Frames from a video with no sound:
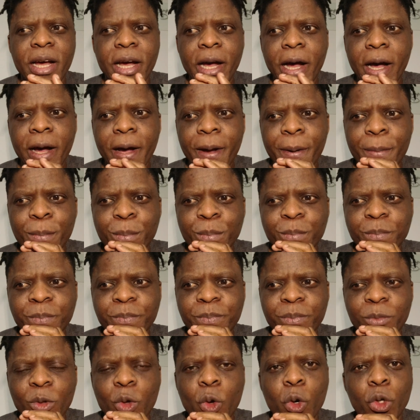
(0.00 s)

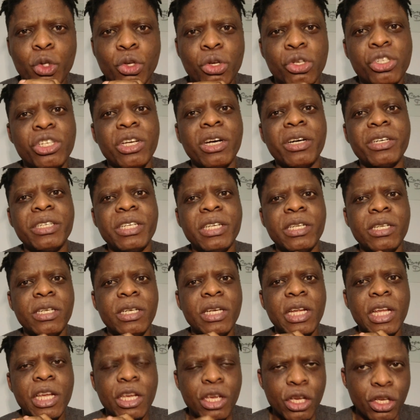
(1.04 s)
Kwadwo
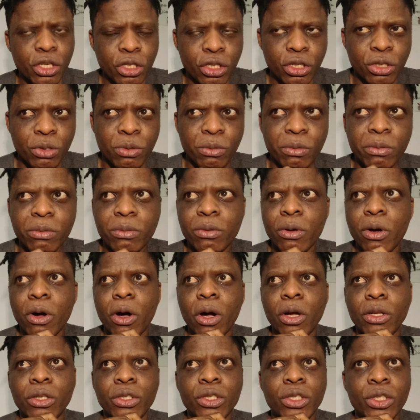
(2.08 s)
Shelden issue
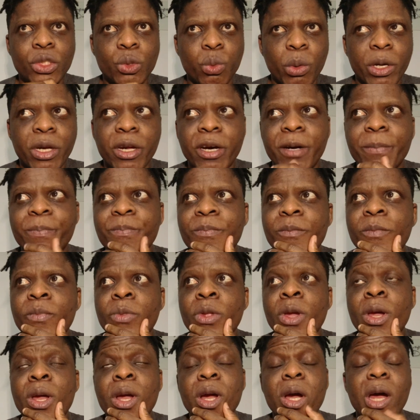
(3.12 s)
on Twitter.
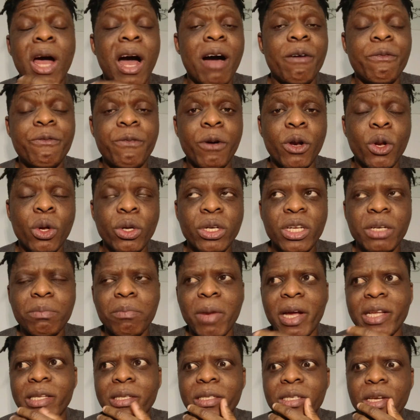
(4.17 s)
I followed it
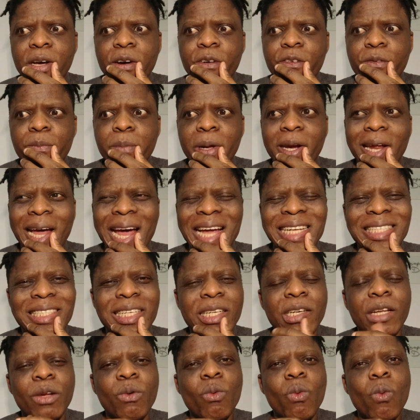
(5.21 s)
myself, but I
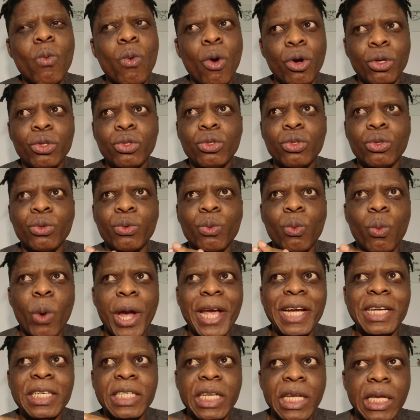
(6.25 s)
didn't want to
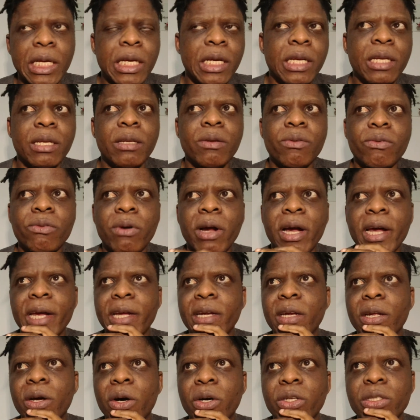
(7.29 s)
wade in,
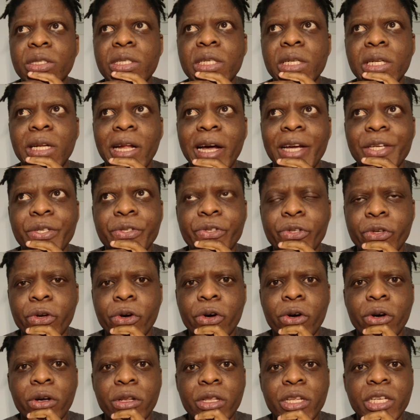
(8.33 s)
right, until I
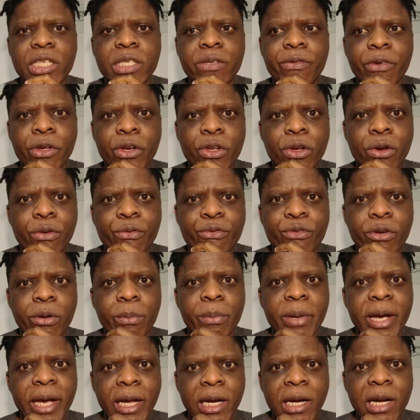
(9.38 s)
saw this video
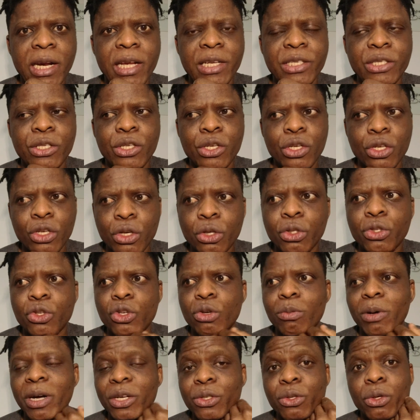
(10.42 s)
from Headless
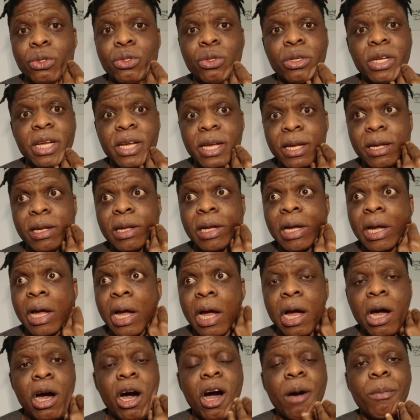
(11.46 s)
YouTuber. So today
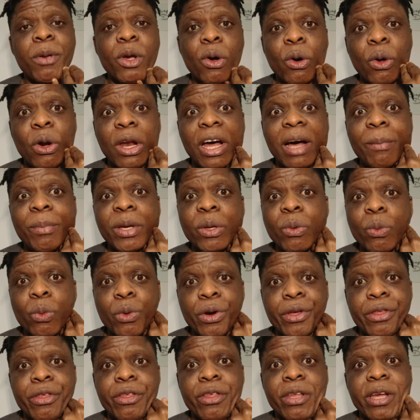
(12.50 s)
I'll be collabing
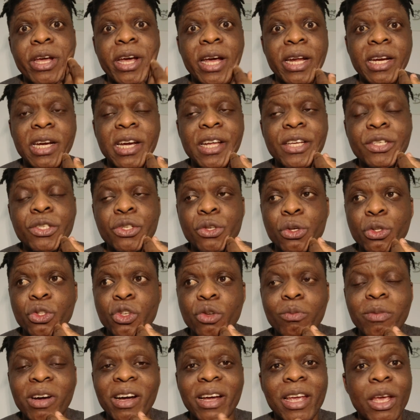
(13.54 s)
with Headless
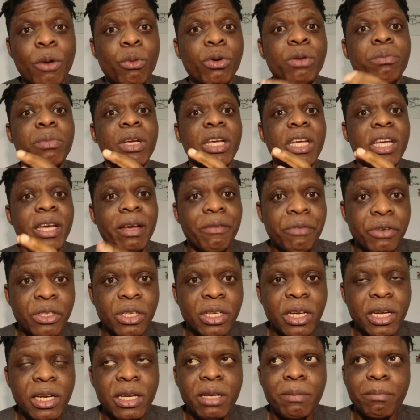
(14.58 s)
YouTuber. He won't be here
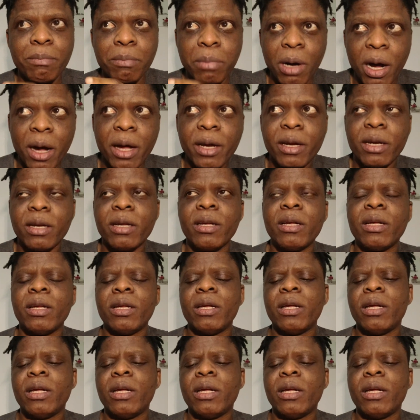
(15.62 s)
physically, but